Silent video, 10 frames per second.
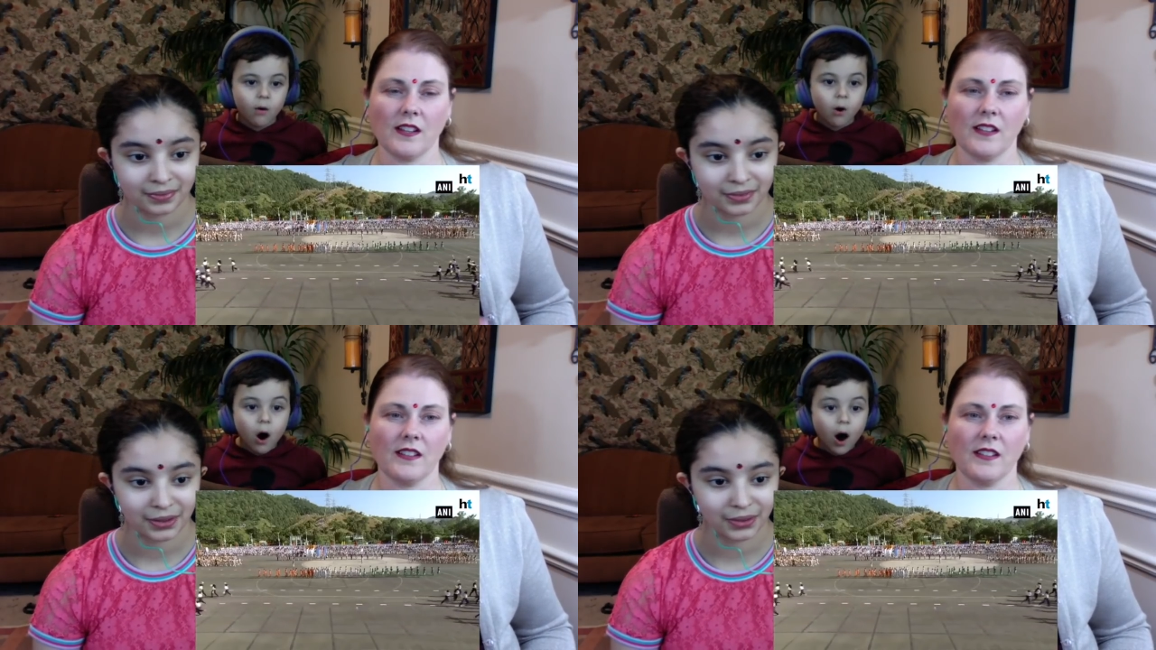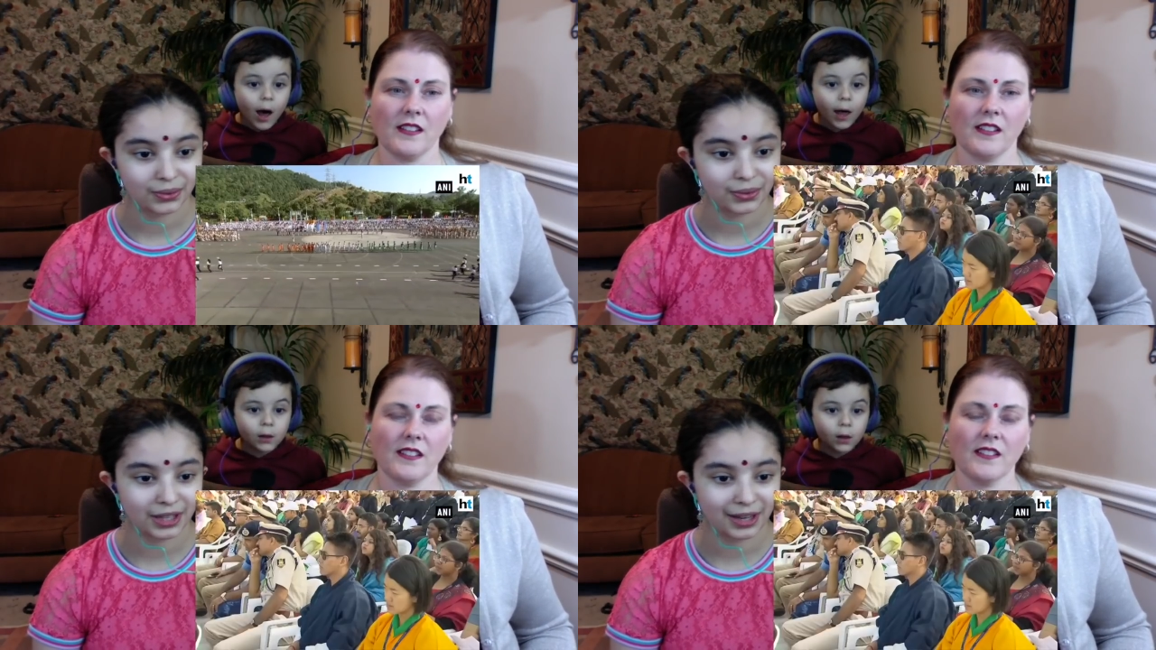Speaker 1: Well, mm-hmm.
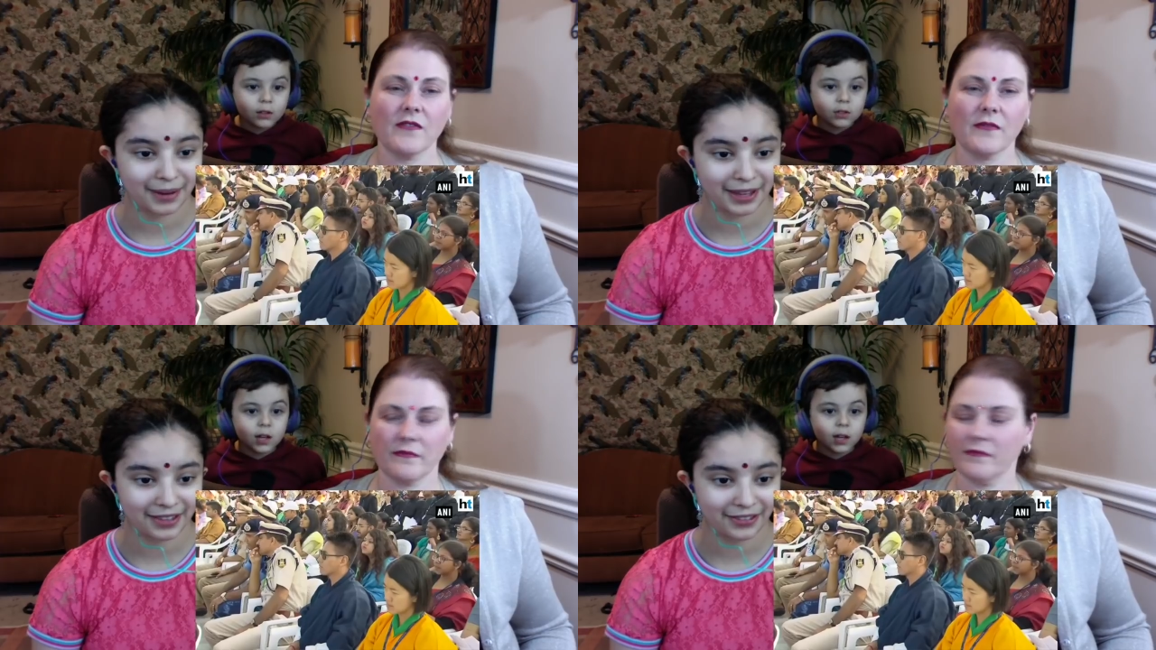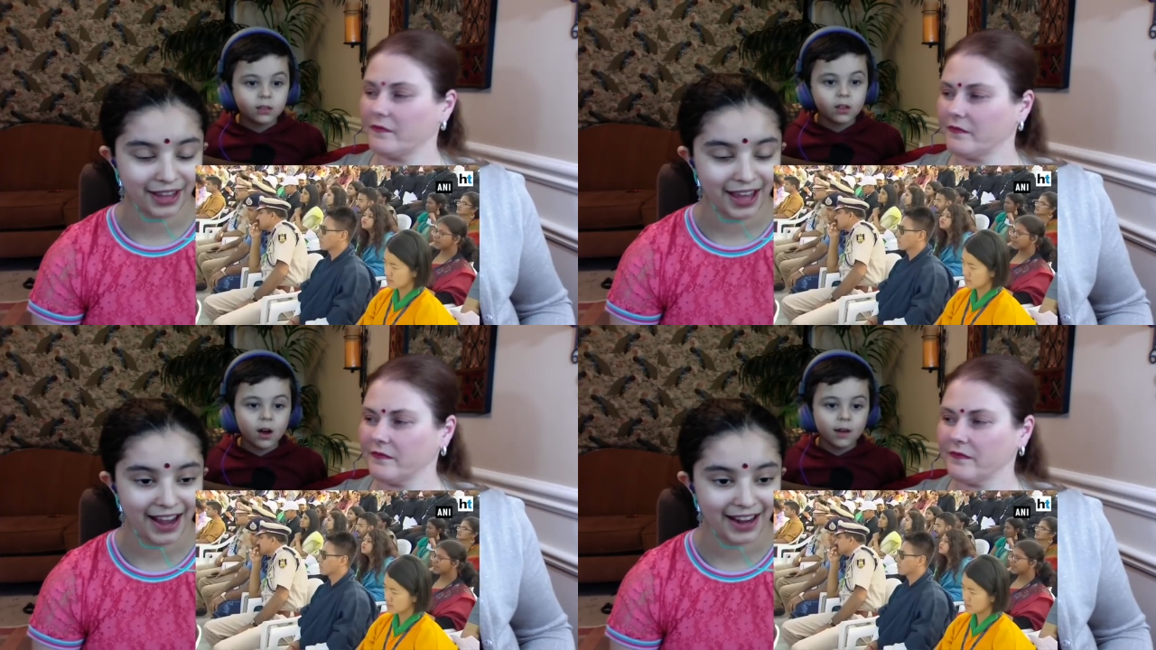it looks like
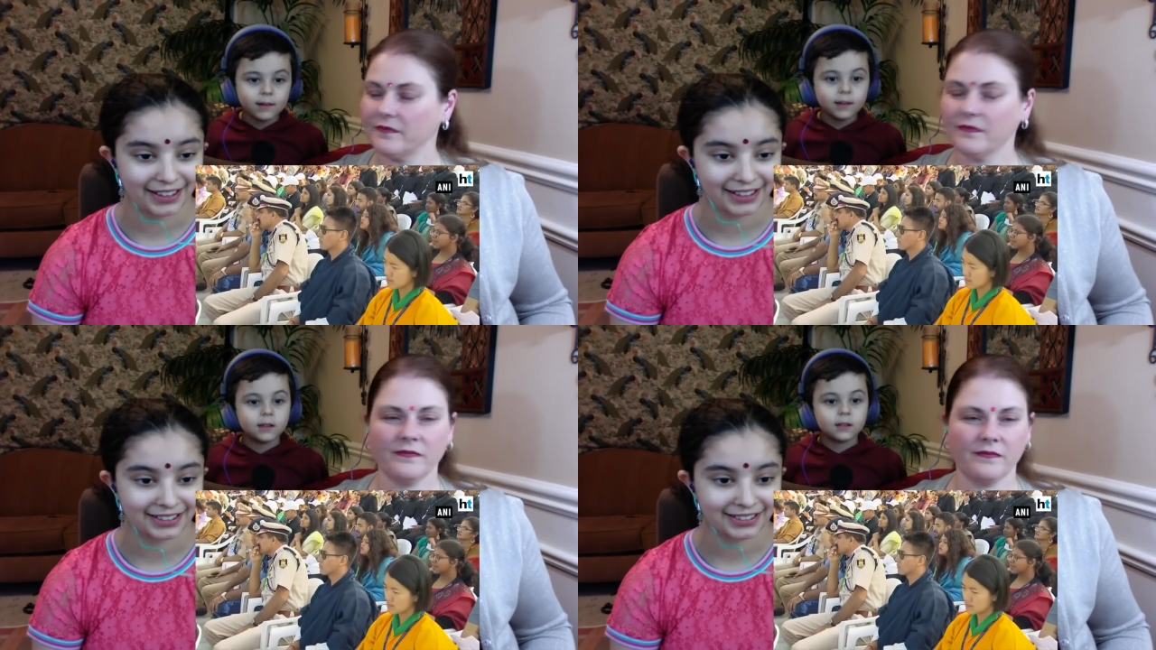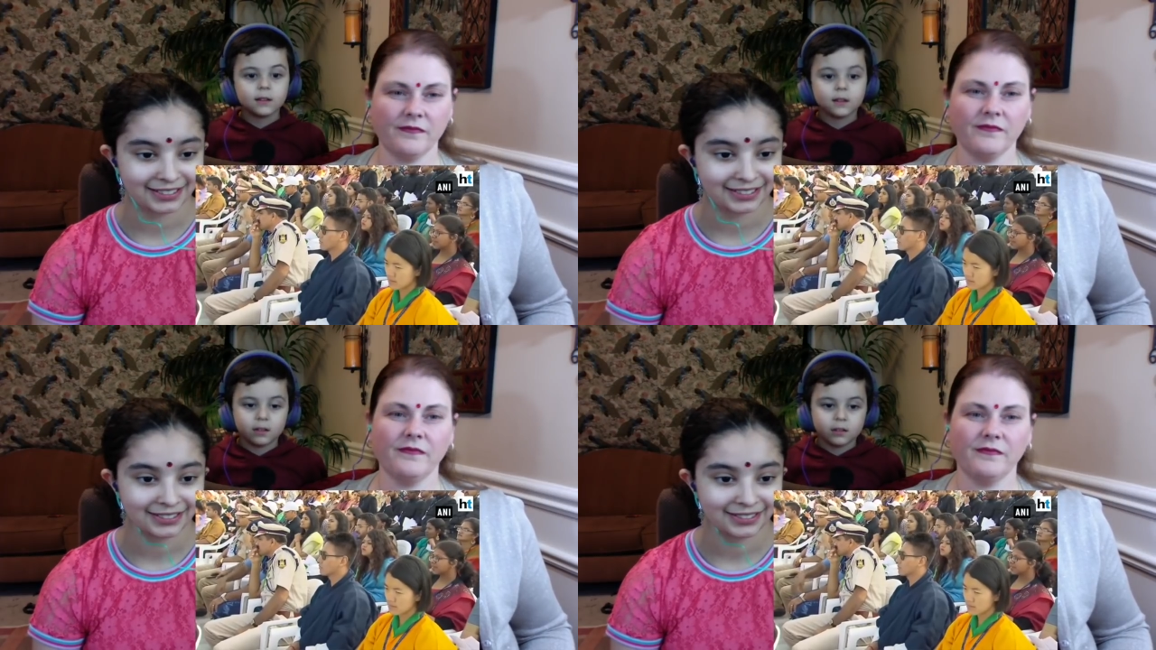the Indian mm -hmm.
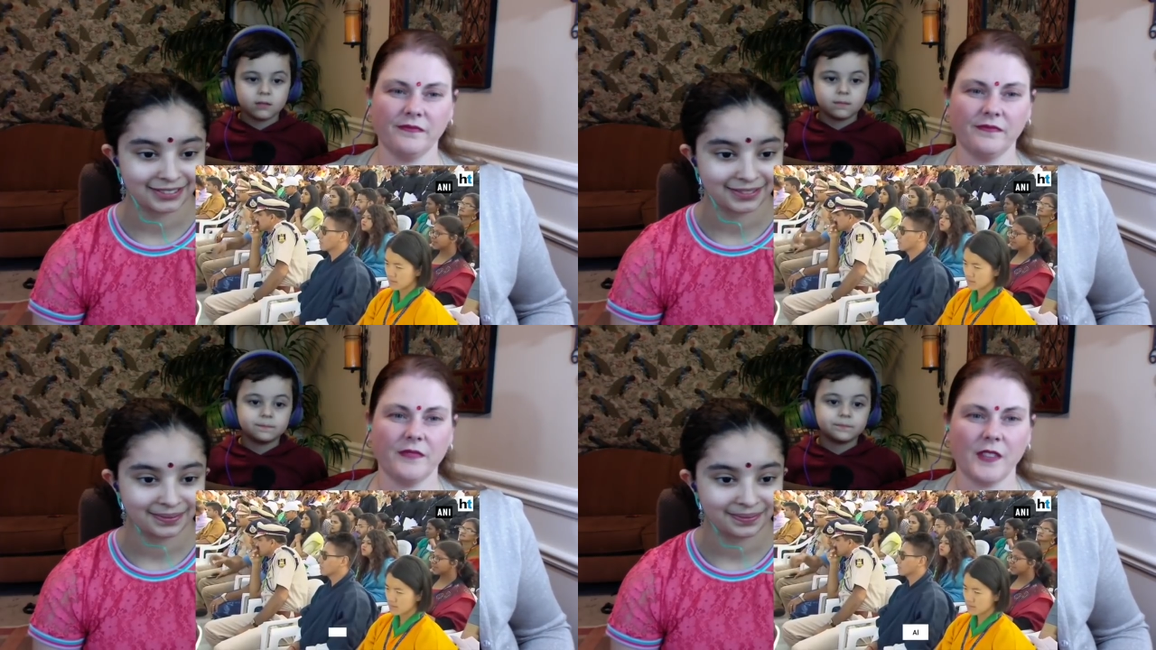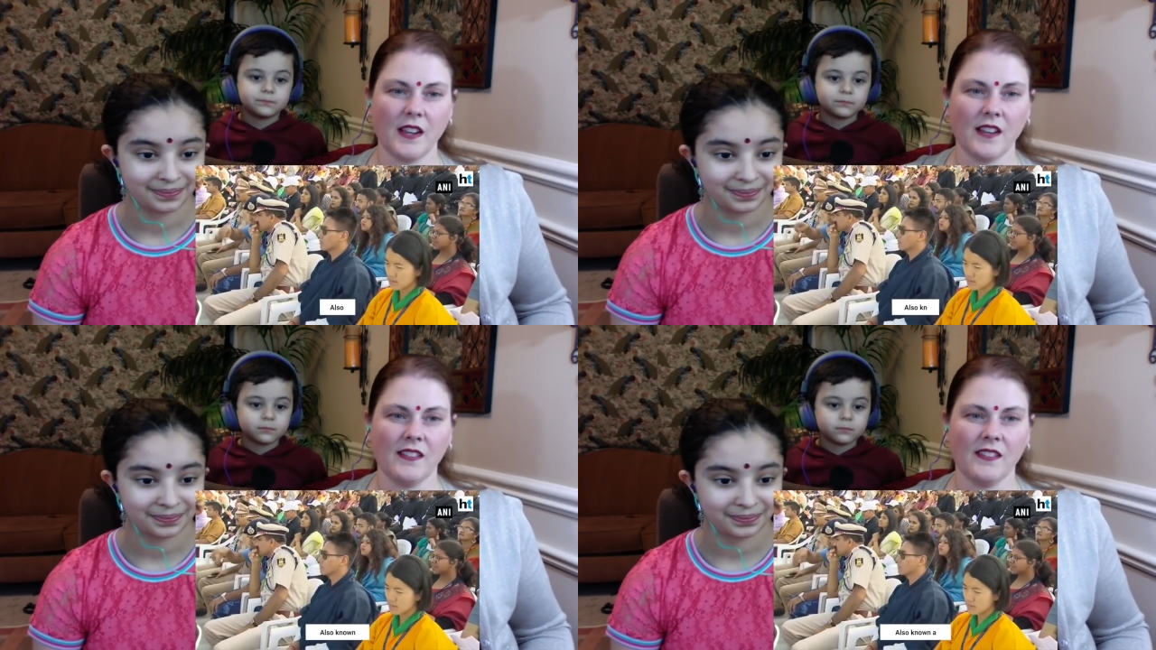thing.
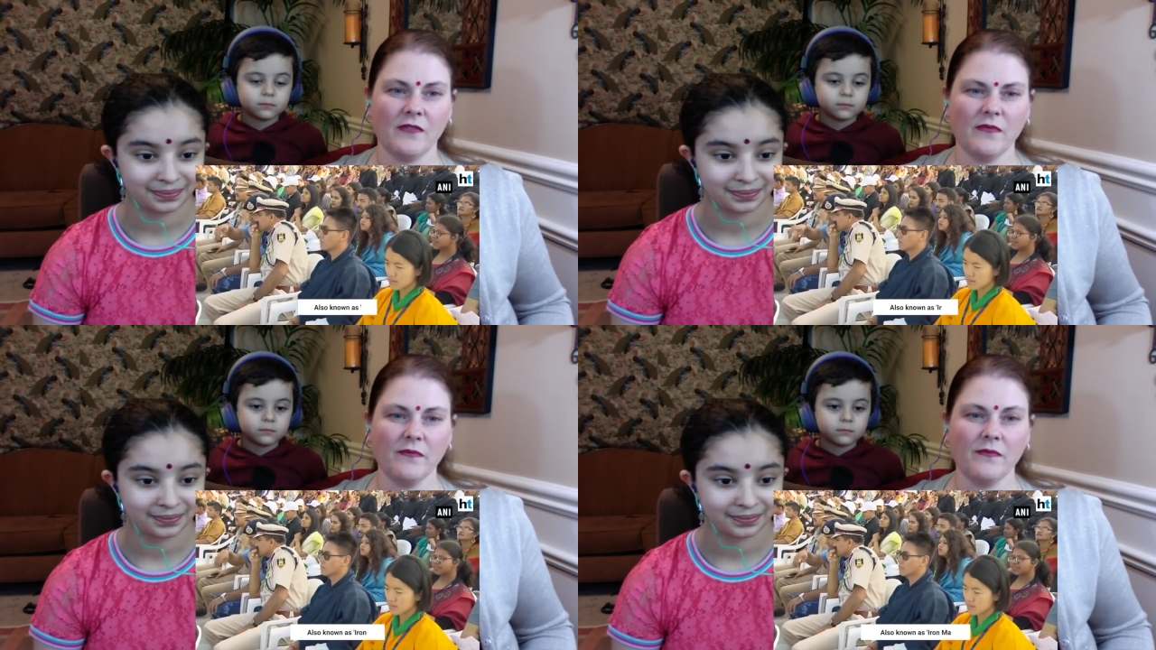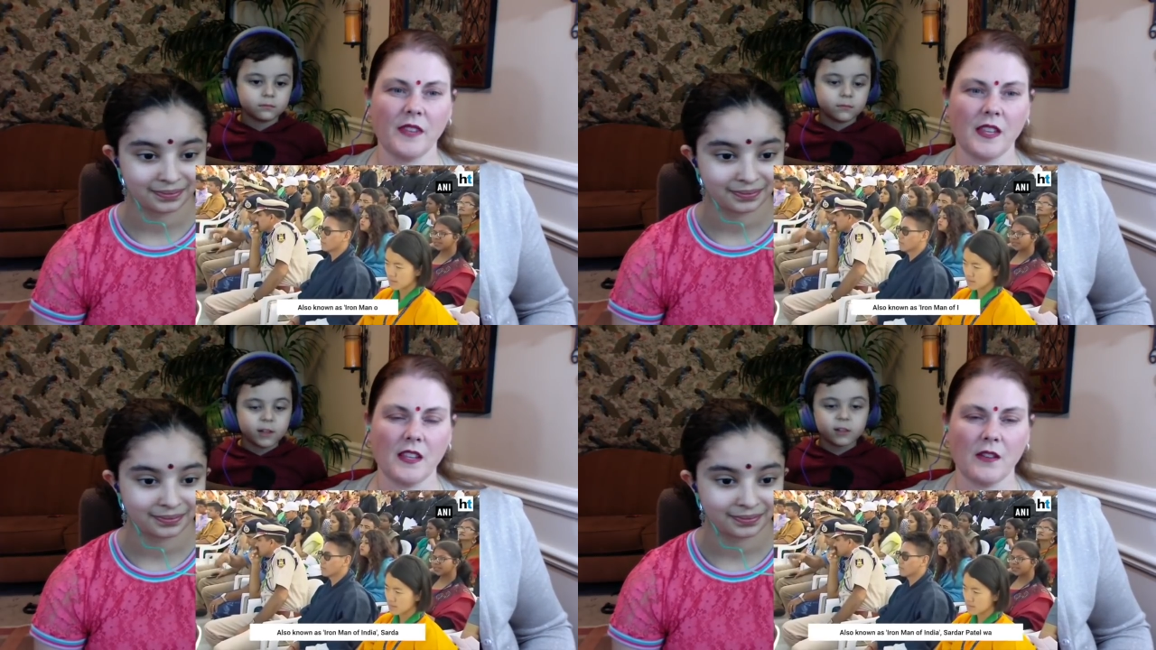Yeah.
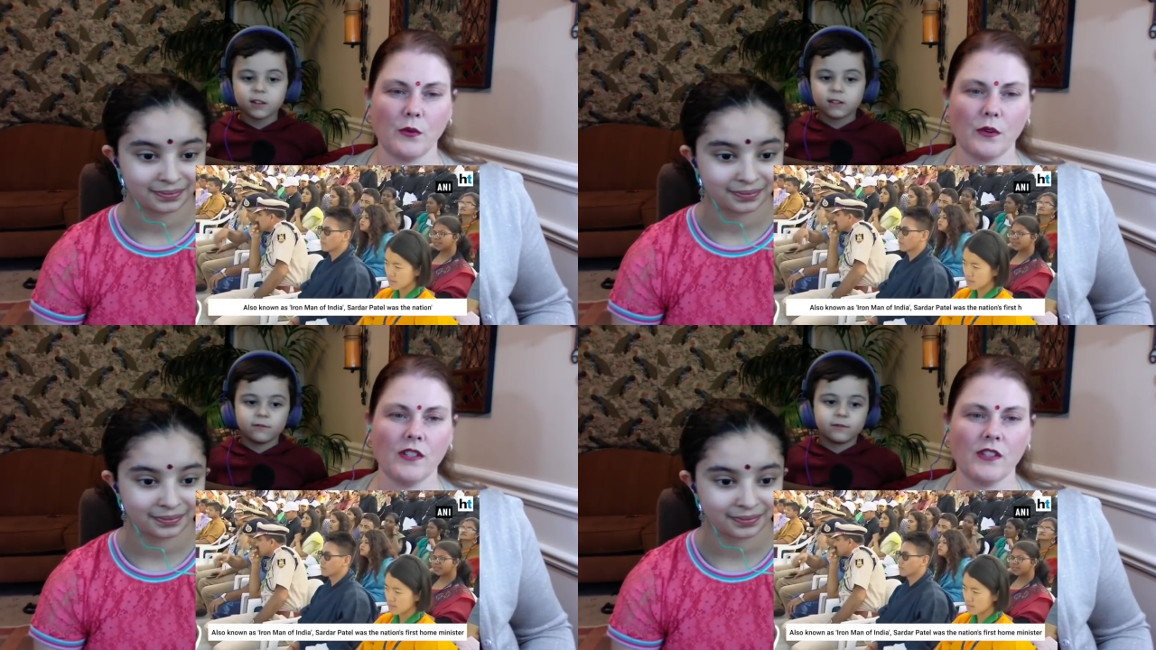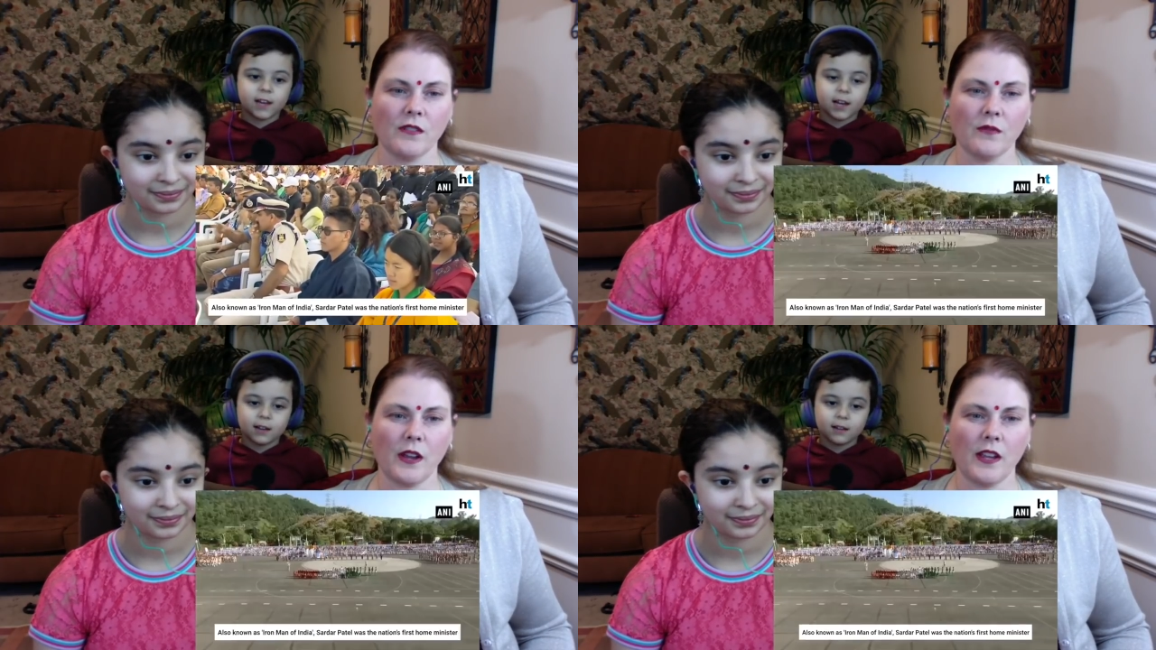Yeah, they Indian are orange flag.
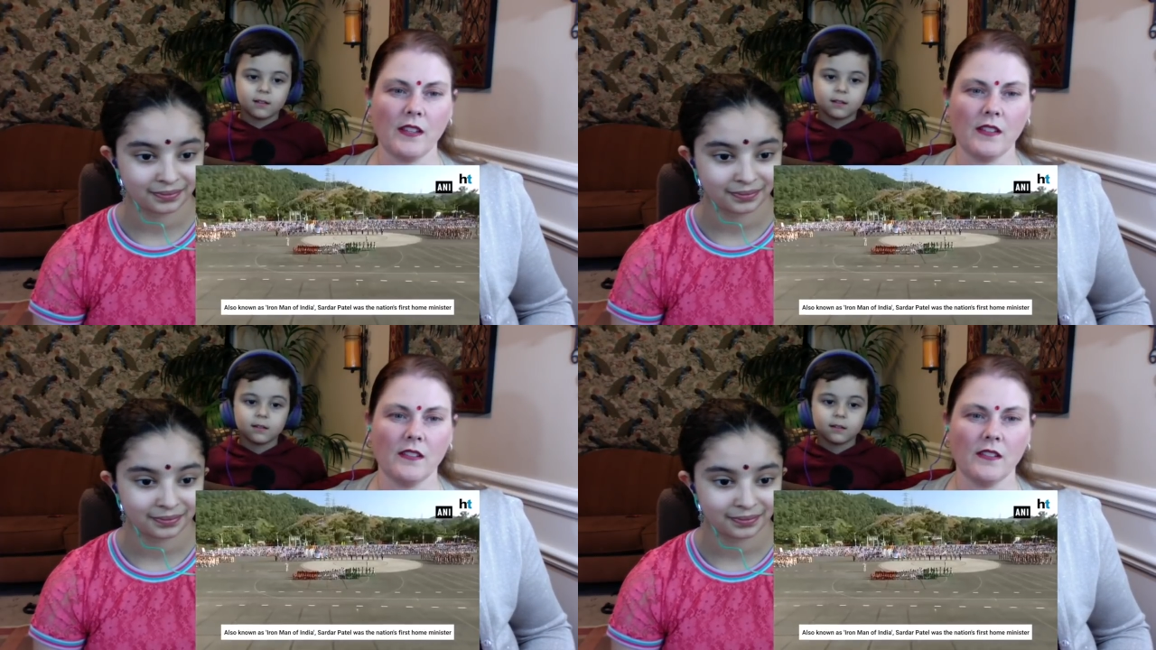and white.